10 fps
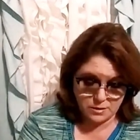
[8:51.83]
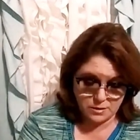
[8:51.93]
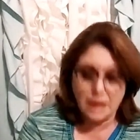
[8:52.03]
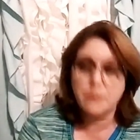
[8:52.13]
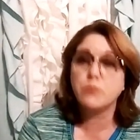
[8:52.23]

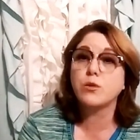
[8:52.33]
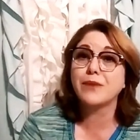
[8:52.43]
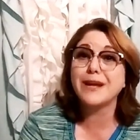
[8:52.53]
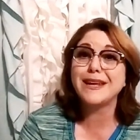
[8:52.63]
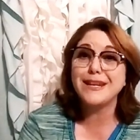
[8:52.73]
Uh, we're
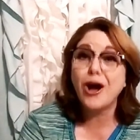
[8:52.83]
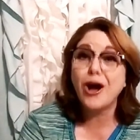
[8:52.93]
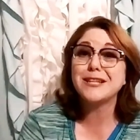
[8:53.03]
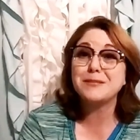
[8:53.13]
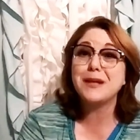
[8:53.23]
really
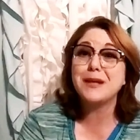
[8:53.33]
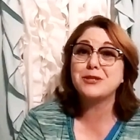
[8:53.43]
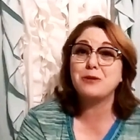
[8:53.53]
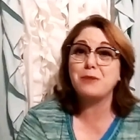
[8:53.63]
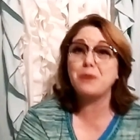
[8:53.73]
not
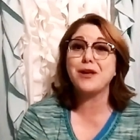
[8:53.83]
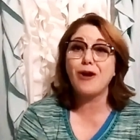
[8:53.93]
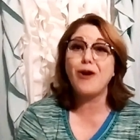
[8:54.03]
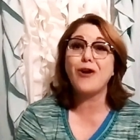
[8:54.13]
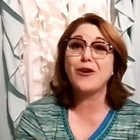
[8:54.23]
special, but we
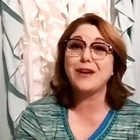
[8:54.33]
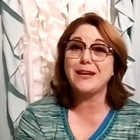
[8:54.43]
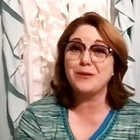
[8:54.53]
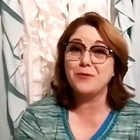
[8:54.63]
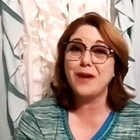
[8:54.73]
are
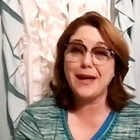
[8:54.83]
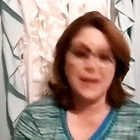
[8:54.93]
in a way.